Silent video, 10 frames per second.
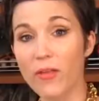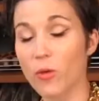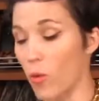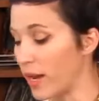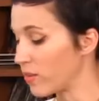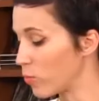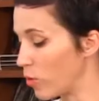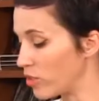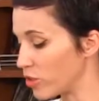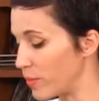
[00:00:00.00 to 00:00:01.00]
at the widest
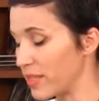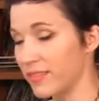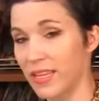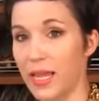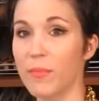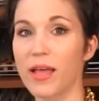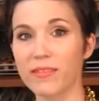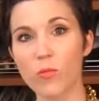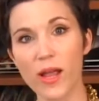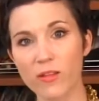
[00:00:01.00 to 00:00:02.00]
point should be the same as
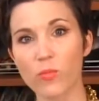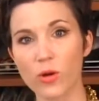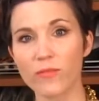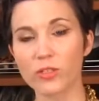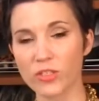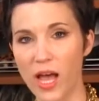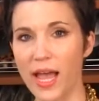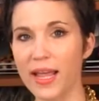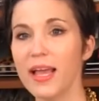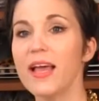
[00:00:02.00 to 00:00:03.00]
the widest point of your
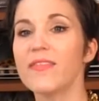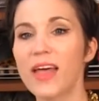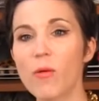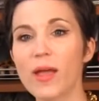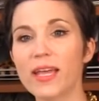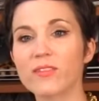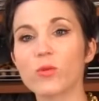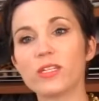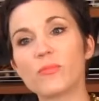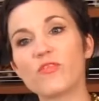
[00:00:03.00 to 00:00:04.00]
tie. That way it's
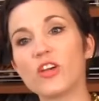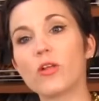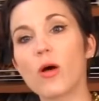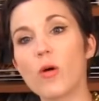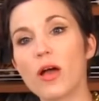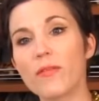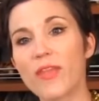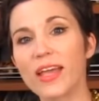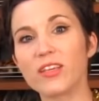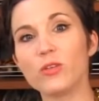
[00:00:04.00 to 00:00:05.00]
going to feel
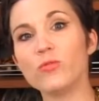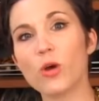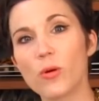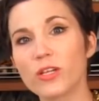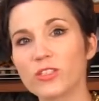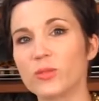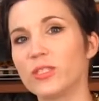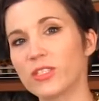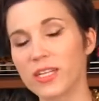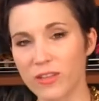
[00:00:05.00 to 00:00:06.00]
like you know what you're
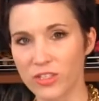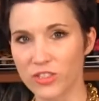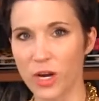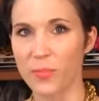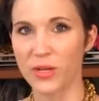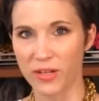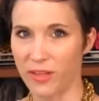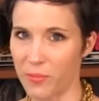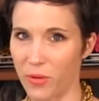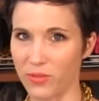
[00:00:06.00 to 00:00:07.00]
doing, you're gonna look sharp, you're gonna
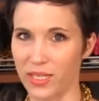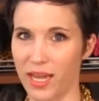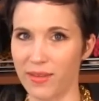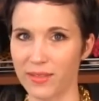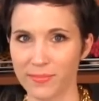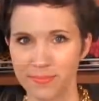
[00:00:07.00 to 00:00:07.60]
look pulled together.